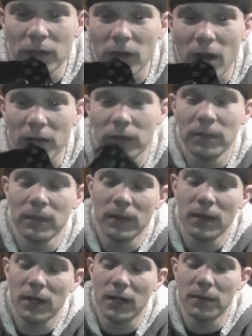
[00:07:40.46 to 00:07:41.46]
it's awesome.
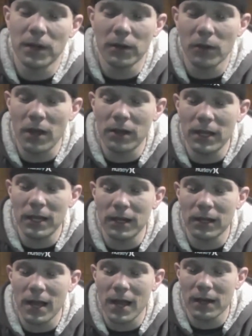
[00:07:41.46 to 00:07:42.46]
I like it
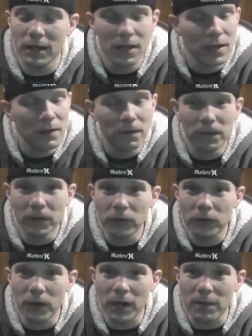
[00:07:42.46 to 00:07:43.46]
a lot.
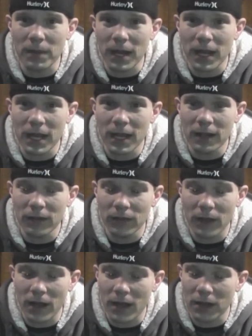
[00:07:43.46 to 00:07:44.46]
Feels great in my
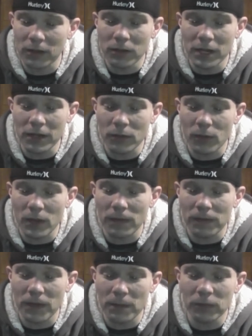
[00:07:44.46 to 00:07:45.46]
hands. I like the way
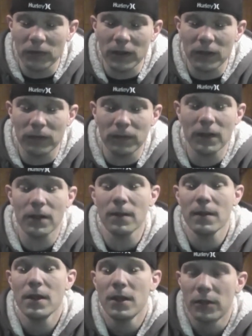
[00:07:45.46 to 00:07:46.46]
the thumbsticks
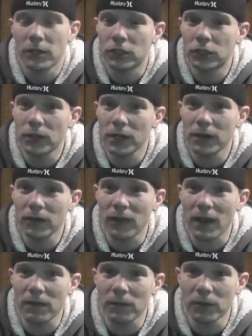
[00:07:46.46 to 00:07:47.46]
feel. The triggers
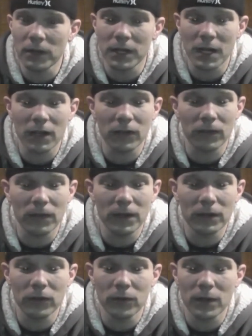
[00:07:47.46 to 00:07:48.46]
have a really nice
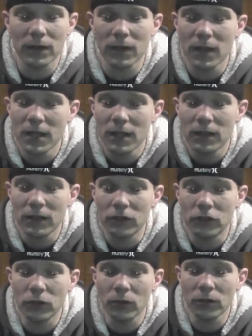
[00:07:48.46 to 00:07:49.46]
feel to it.
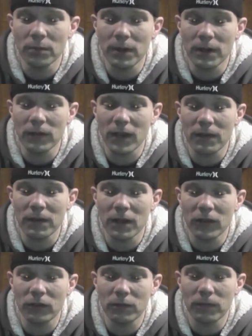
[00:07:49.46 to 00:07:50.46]
These shoulder buttons have a
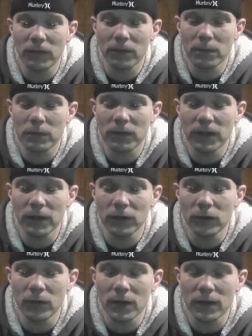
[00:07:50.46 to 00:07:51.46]
nice feel
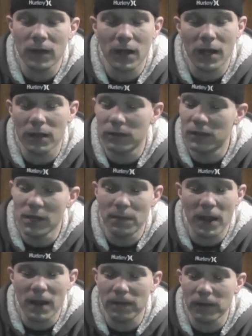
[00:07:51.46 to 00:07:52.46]
to it.
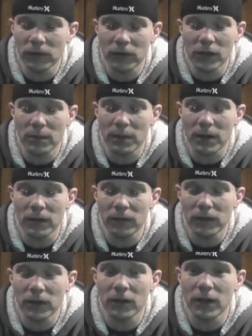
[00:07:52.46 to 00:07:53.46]
D-pad feels good. Buttons
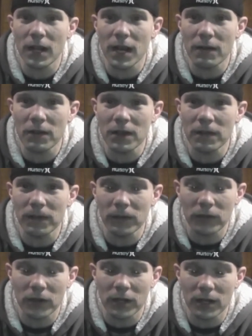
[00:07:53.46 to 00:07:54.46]
feel good. Everything
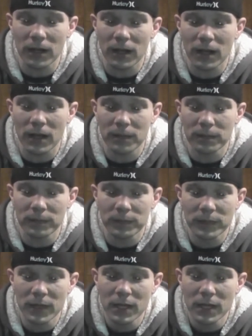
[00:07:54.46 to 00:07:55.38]
feels good. You